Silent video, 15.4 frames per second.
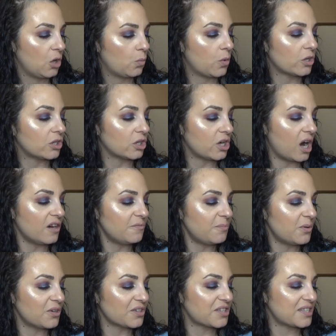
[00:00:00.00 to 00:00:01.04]
Work a golf
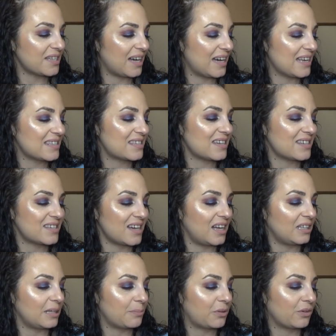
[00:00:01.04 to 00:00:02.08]
ball-sized
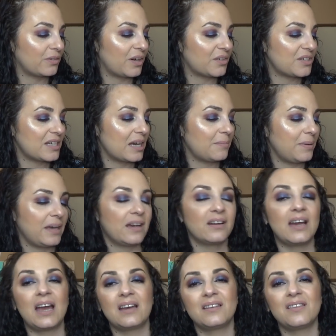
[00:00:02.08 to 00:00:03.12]
dollop throughout damp
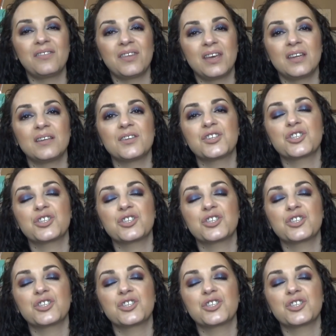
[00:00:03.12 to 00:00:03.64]
hair and then